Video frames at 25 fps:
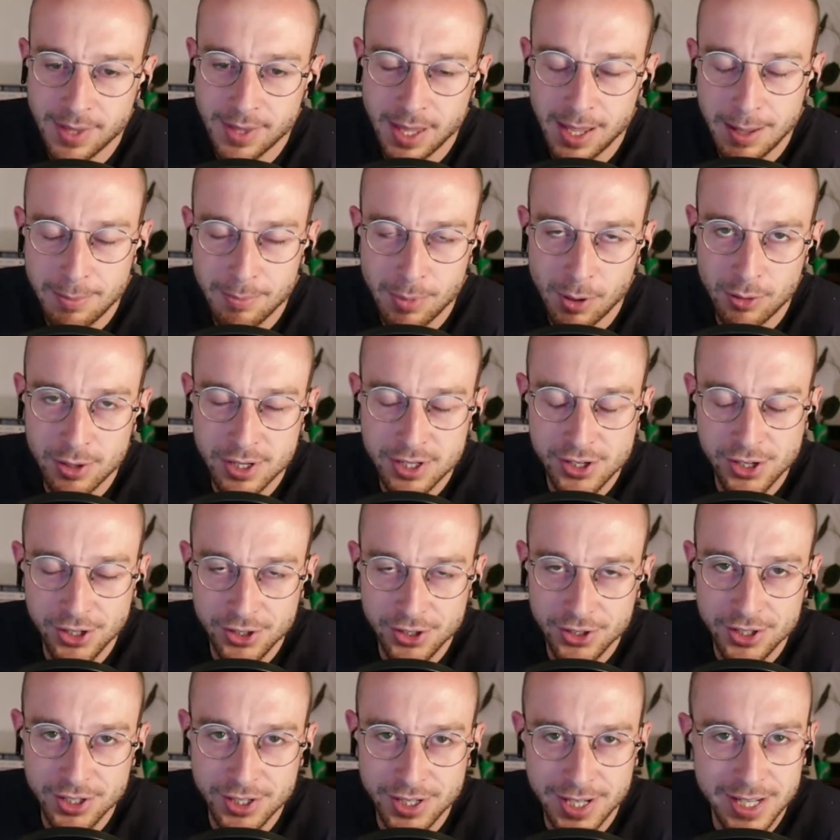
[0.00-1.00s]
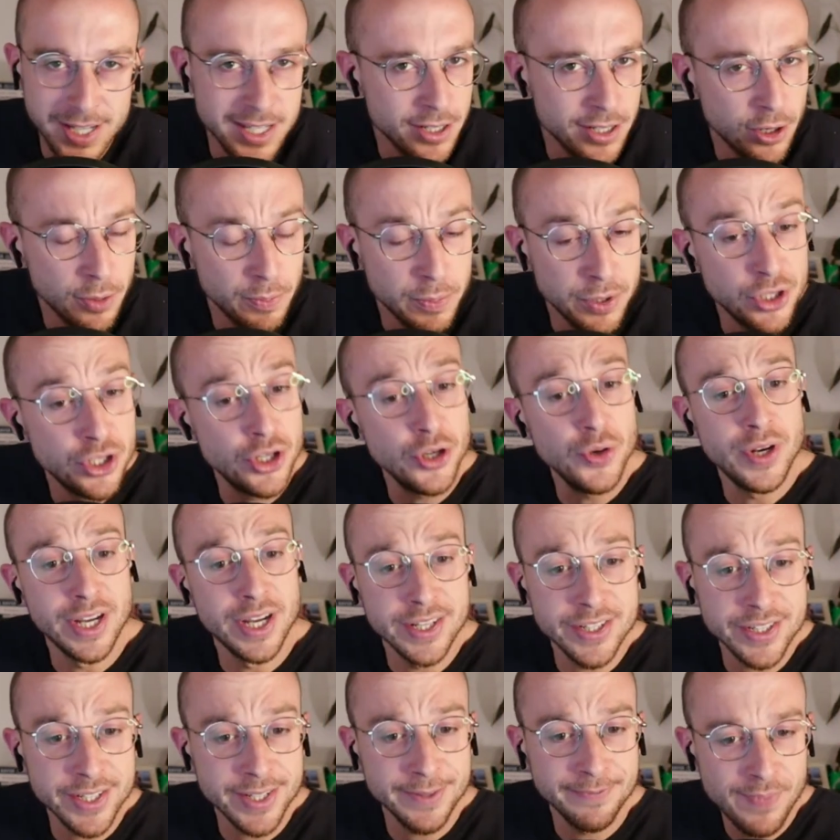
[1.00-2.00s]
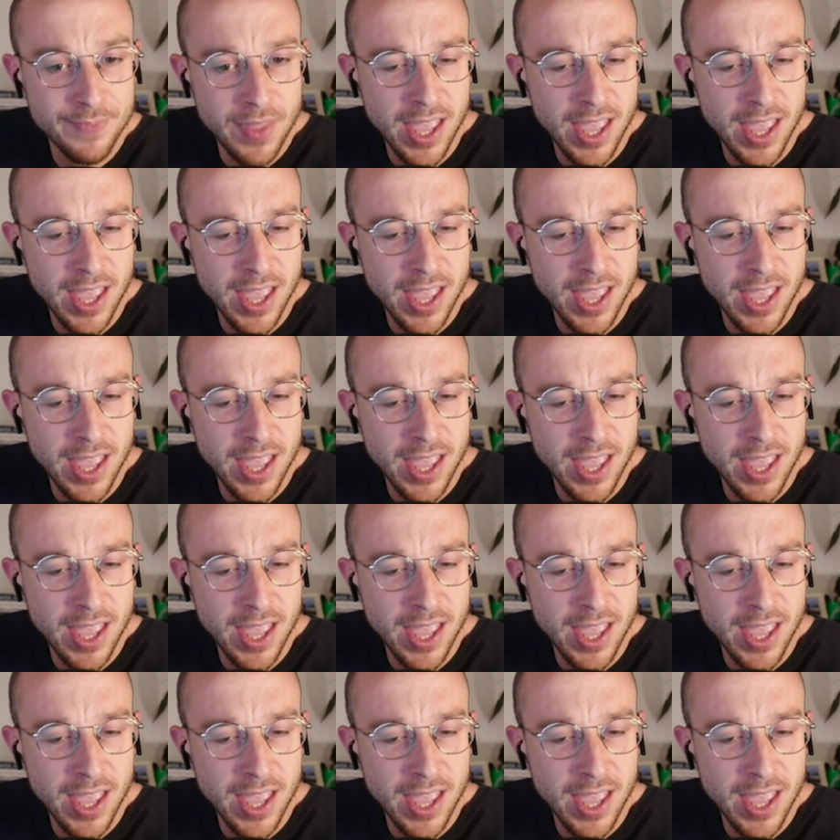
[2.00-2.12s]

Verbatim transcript: And Boris Johnson is an opportunist.